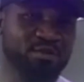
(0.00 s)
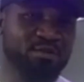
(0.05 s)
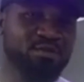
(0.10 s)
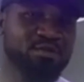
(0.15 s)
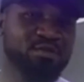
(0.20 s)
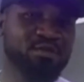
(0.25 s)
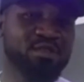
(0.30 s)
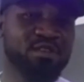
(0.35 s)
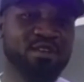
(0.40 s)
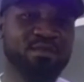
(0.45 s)
We are
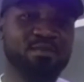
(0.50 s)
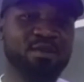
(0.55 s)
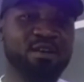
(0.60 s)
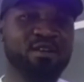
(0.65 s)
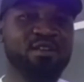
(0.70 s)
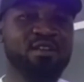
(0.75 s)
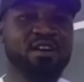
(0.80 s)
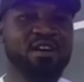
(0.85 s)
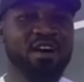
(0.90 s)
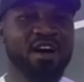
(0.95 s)
going to talk
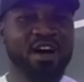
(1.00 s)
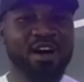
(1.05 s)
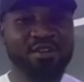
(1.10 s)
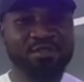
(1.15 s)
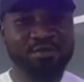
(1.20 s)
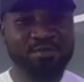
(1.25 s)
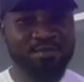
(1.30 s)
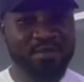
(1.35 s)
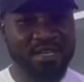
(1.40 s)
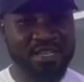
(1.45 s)
about
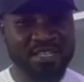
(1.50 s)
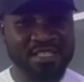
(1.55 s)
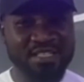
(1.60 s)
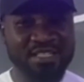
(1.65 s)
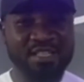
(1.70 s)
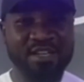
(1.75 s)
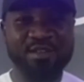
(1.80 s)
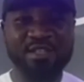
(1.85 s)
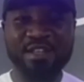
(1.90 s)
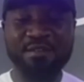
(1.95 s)
how to
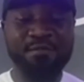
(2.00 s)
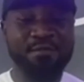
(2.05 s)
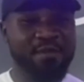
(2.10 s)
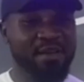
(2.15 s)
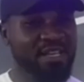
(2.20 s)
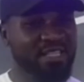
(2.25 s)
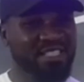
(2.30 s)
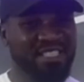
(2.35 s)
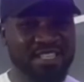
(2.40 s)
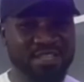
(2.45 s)
manage that. The
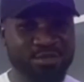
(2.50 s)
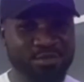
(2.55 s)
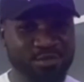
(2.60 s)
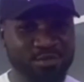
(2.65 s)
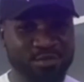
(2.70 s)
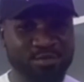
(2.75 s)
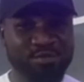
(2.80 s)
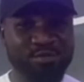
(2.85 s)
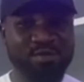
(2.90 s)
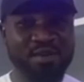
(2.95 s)
first
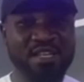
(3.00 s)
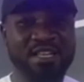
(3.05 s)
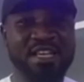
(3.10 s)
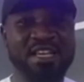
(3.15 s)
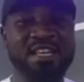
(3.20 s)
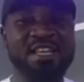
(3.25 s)
things to do, and